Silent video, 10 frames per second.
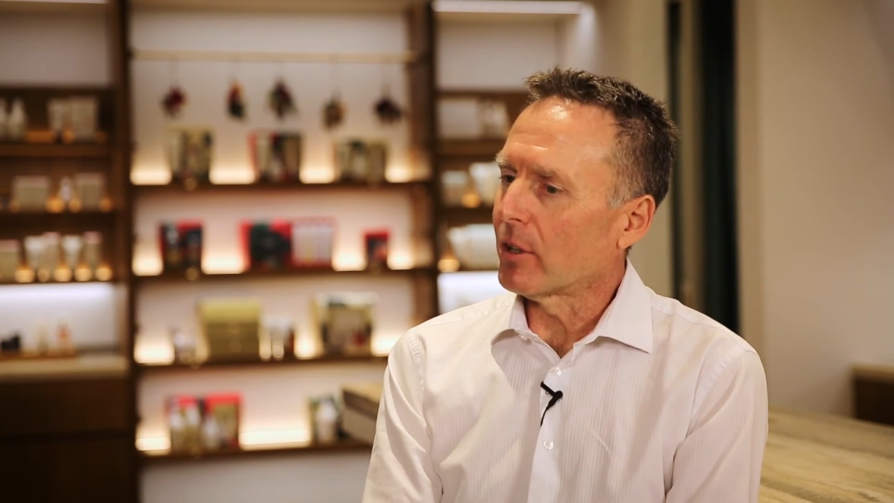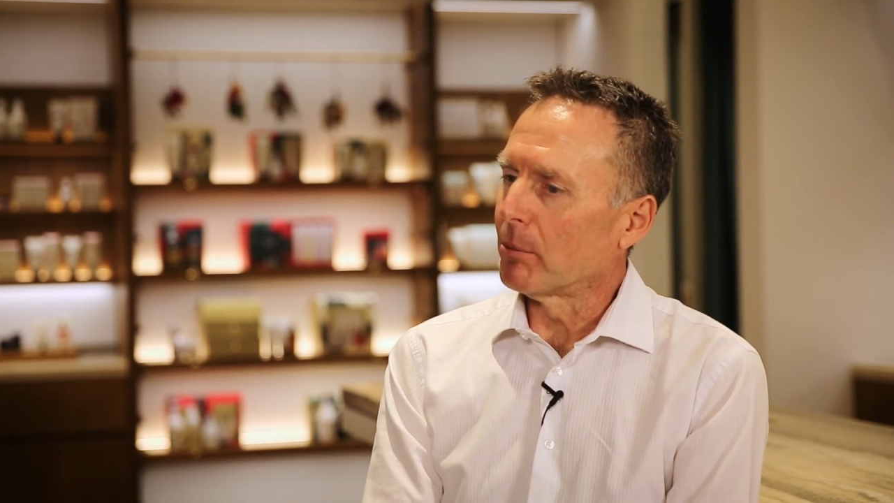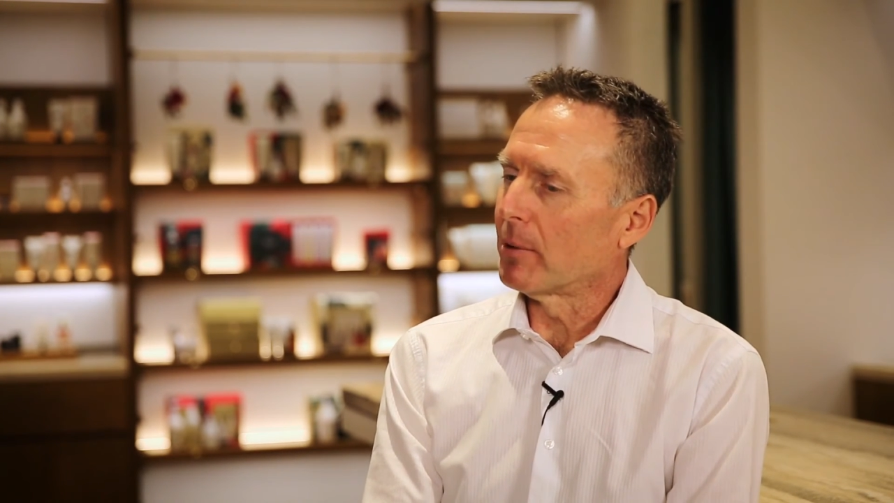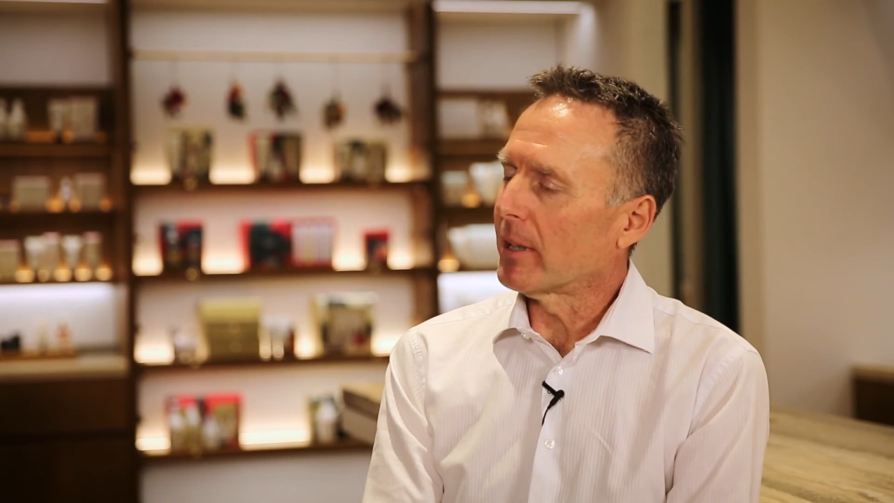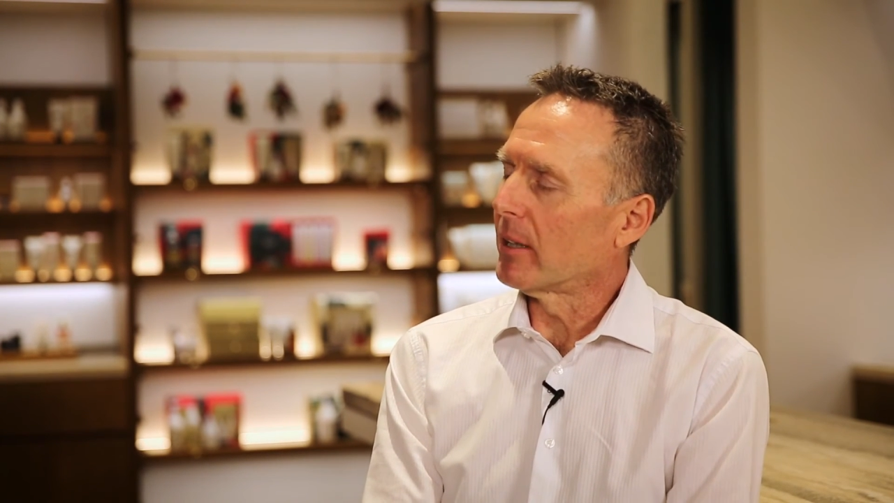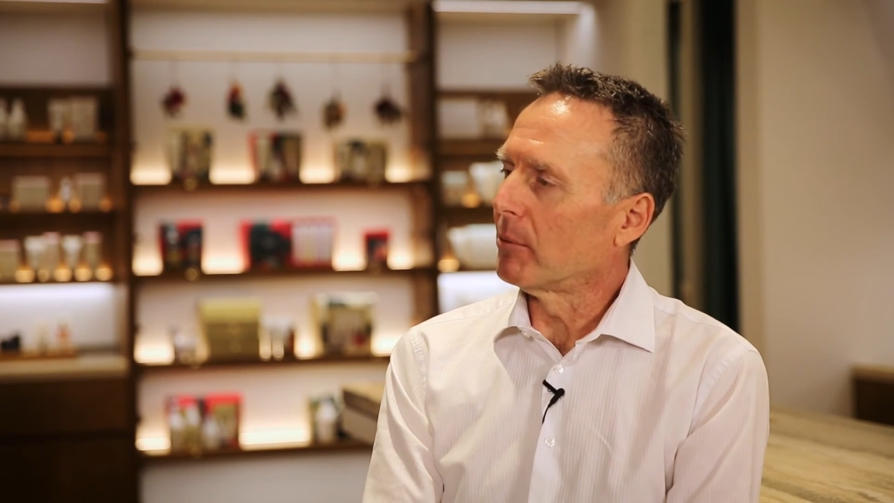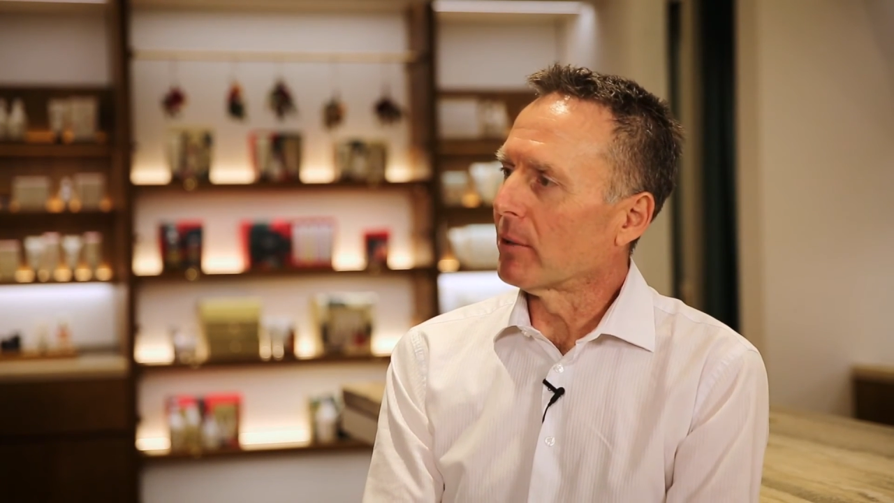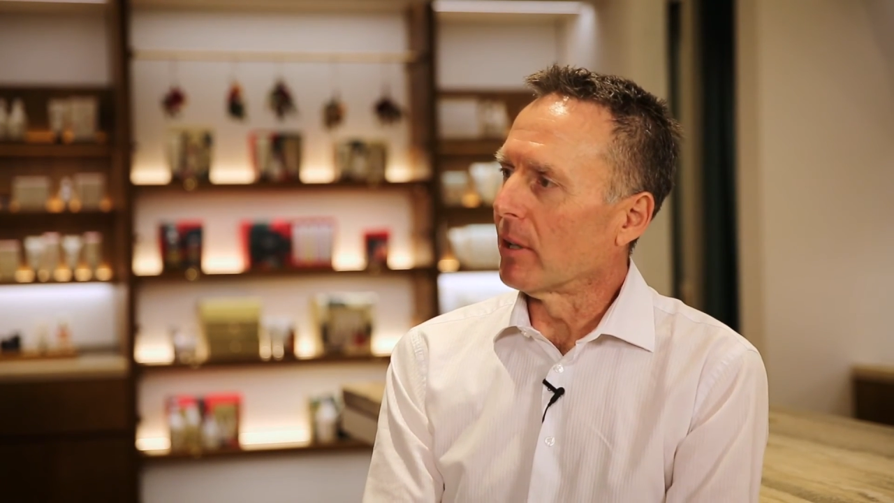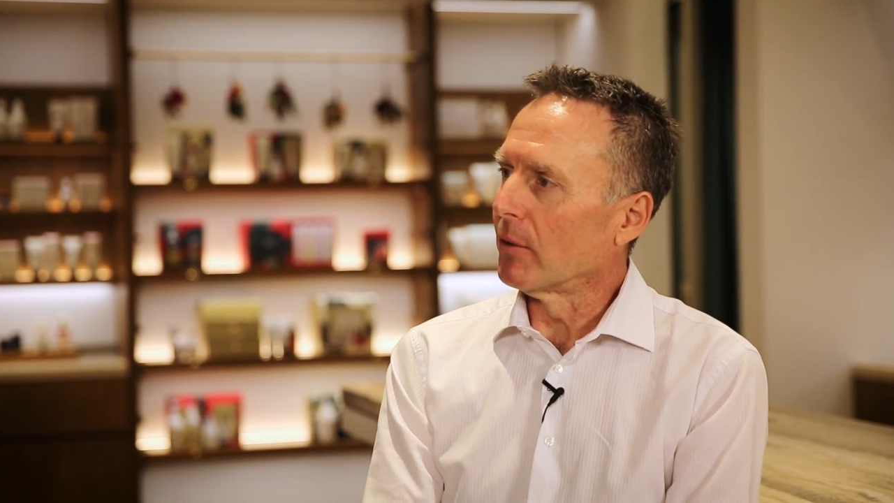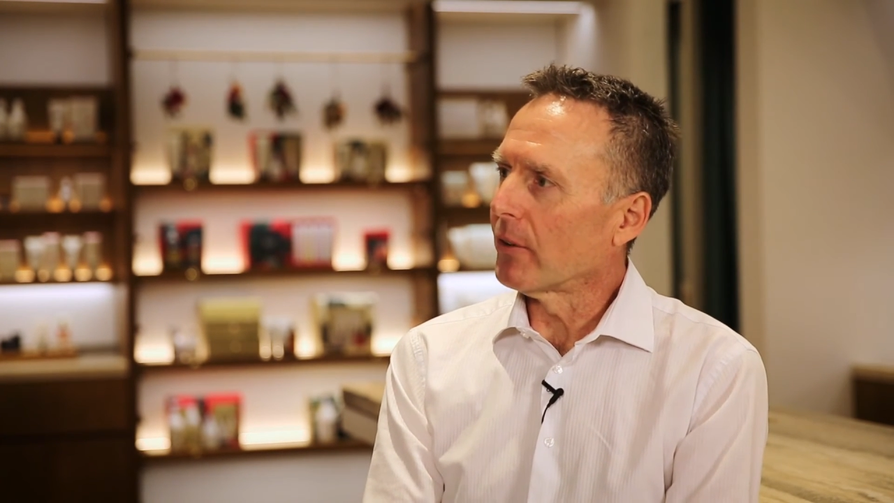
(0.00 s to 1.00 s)
complicated
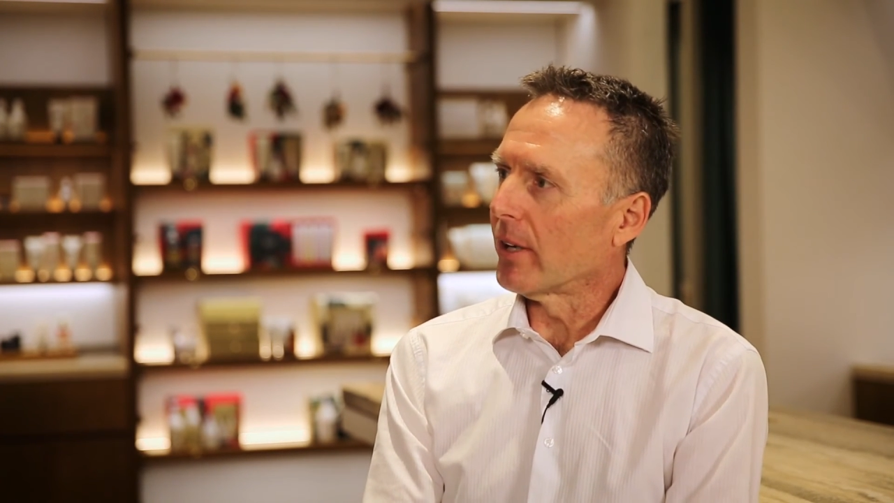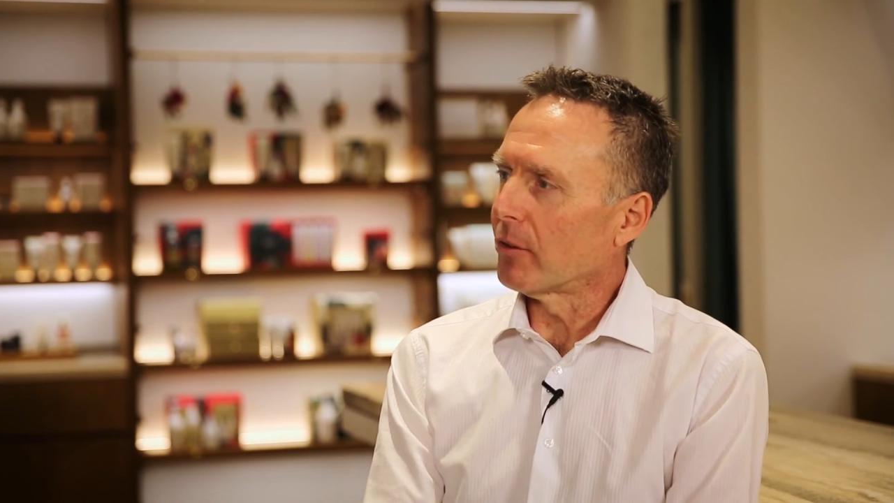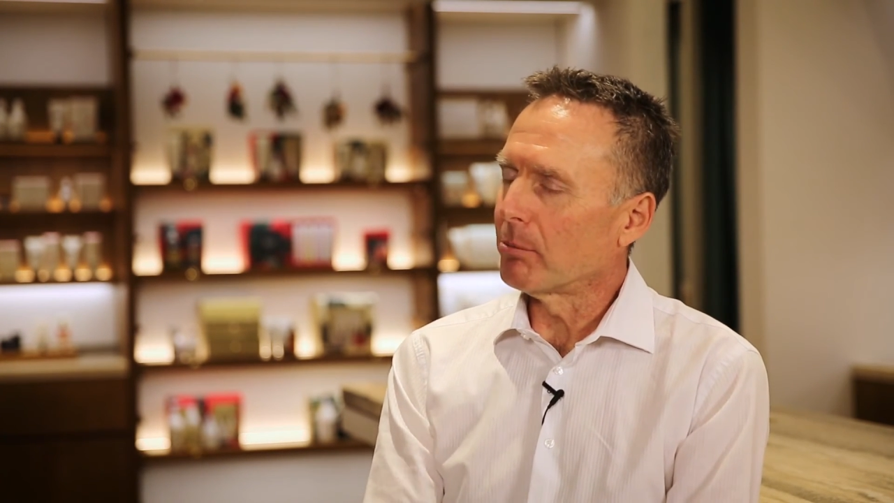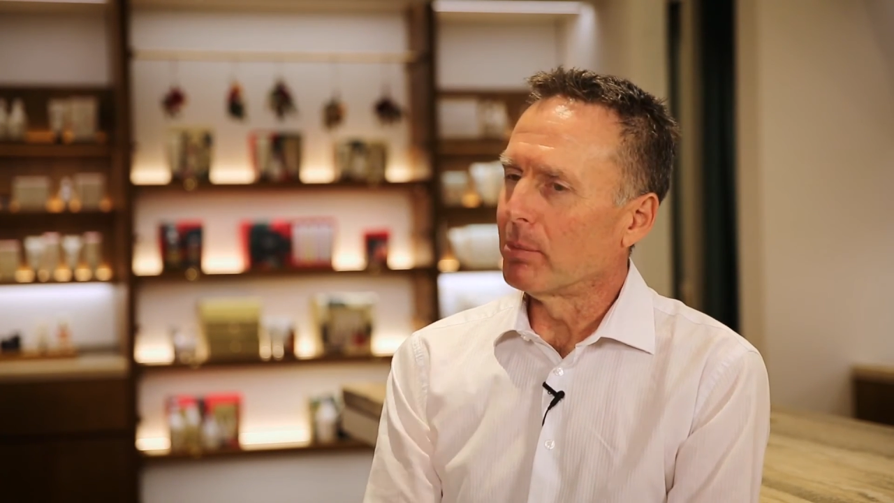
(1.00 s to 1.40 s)
process,